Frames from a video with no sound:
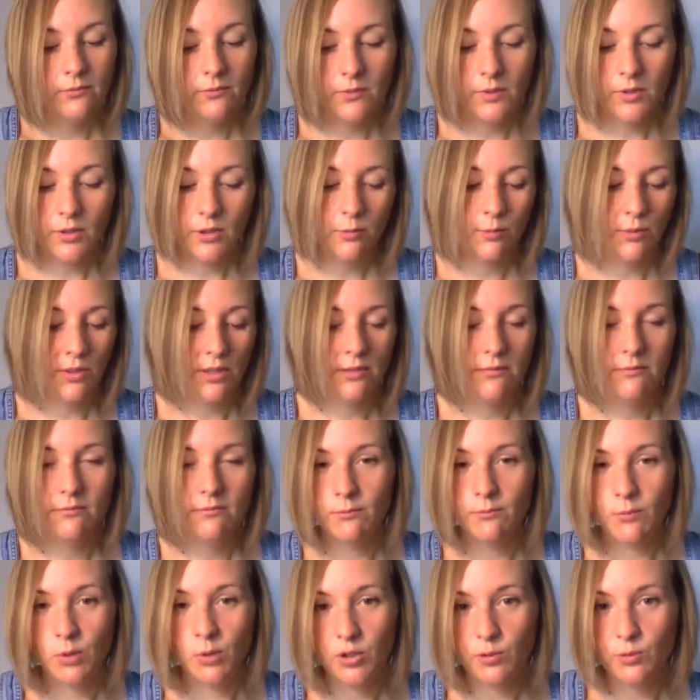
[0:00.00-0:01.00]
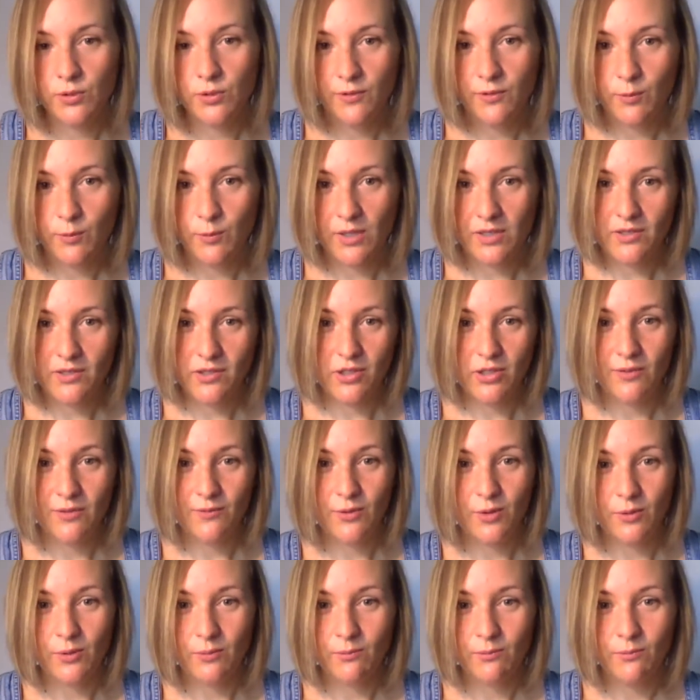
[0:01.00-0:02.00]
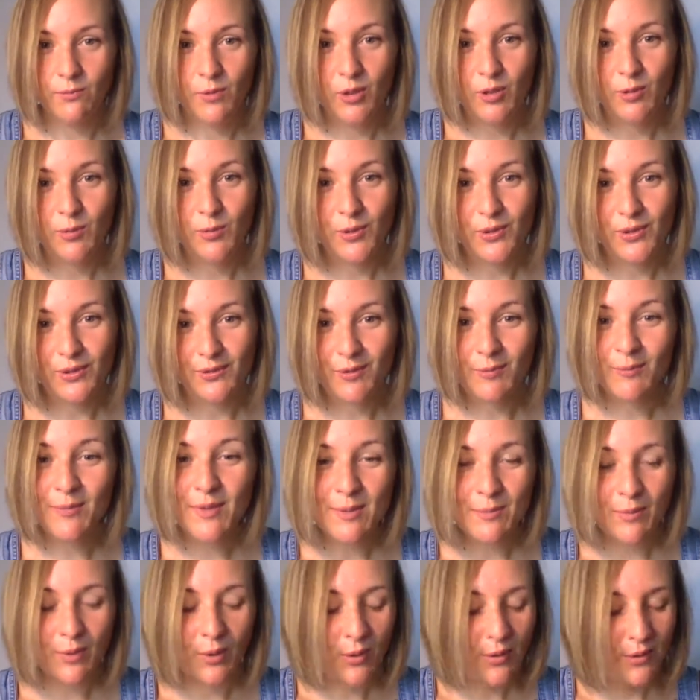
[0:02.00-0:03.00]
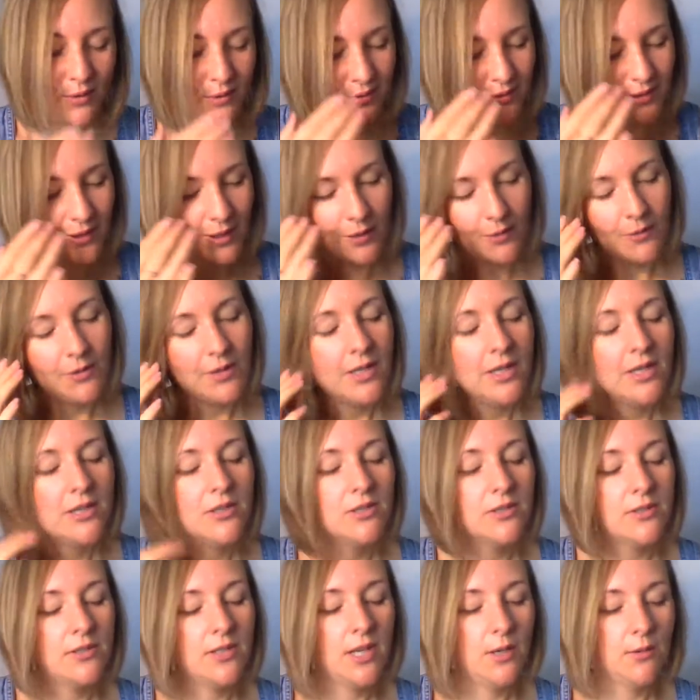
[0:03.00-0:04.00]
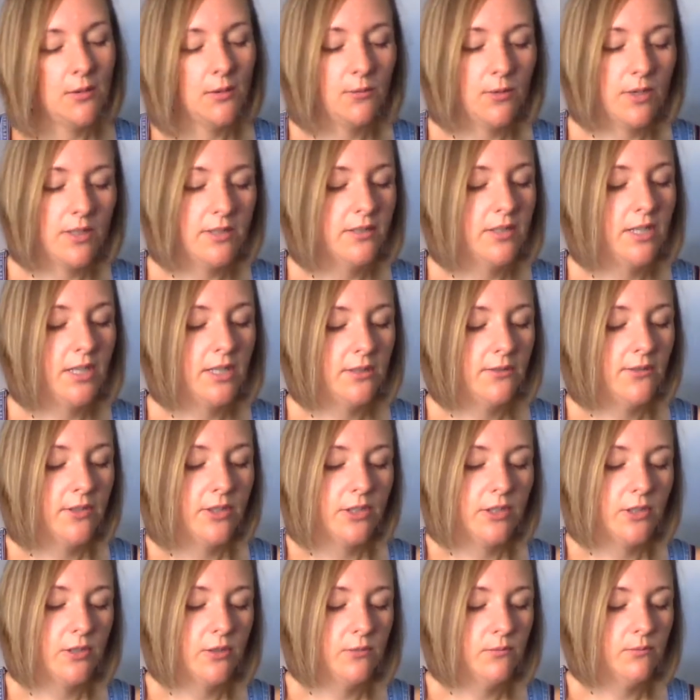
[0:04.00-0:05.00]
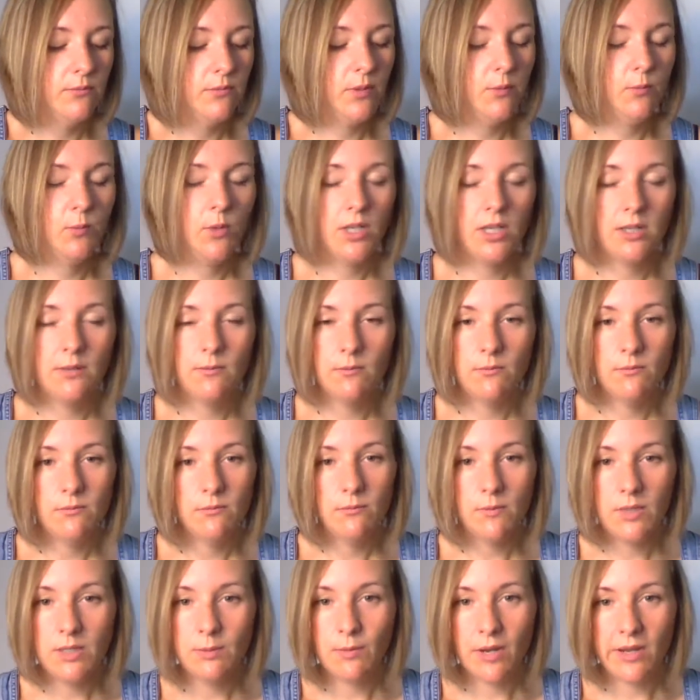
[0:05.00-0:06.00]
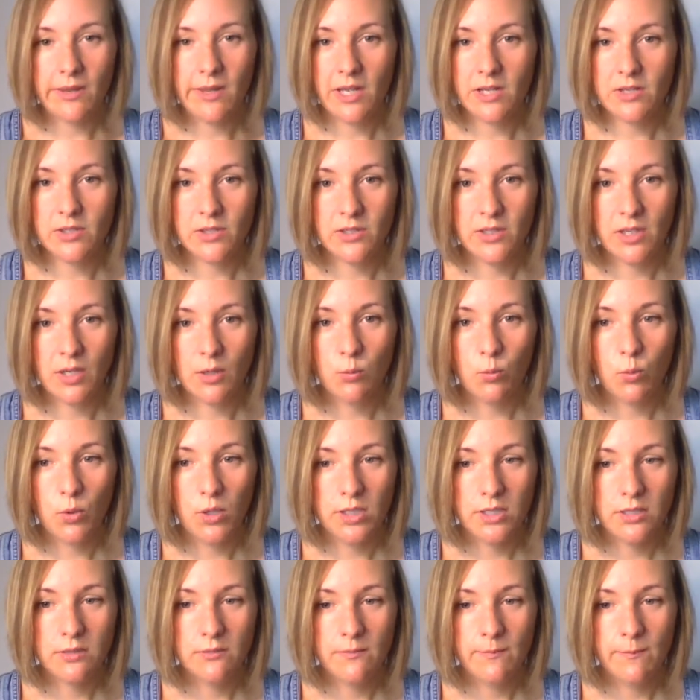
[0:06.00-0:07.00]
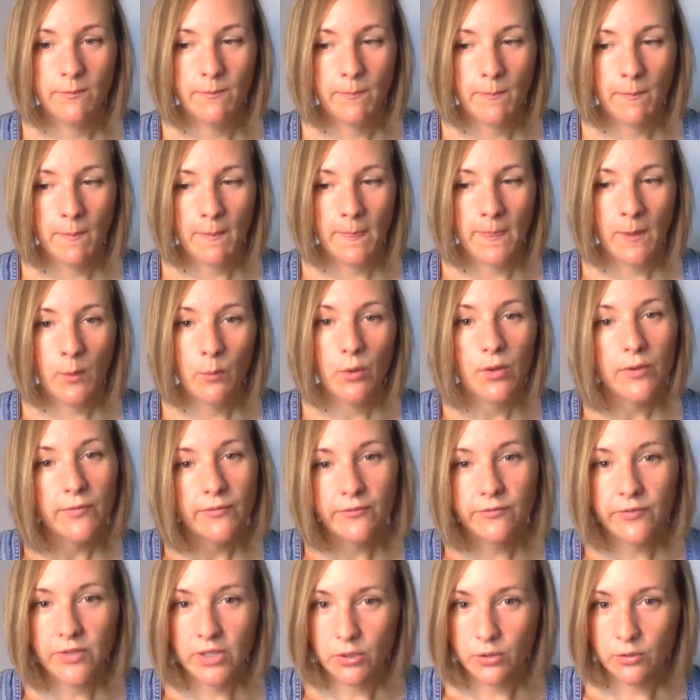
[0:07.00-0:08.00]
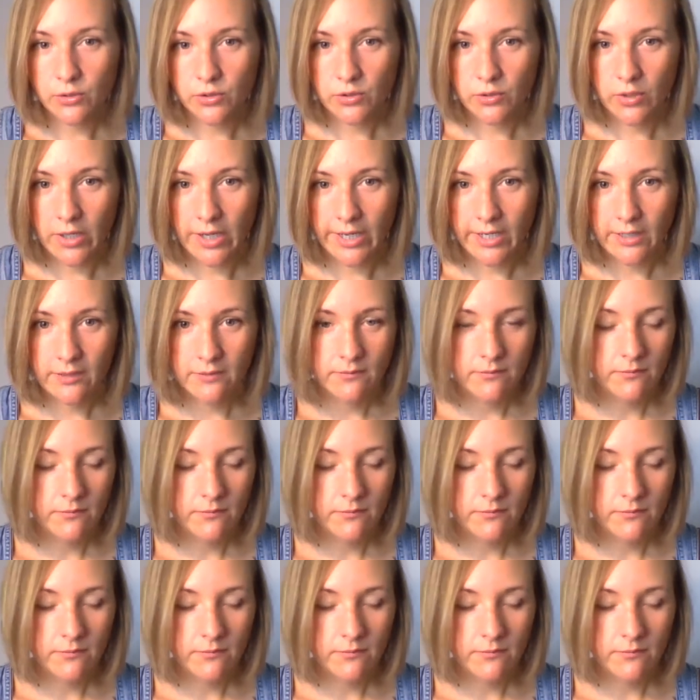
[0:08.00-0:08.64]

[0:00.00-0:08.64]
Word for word: there could be multiple different messages for multiple different people. So just take what resonates for you. And what I mean by that is just like what, what feels right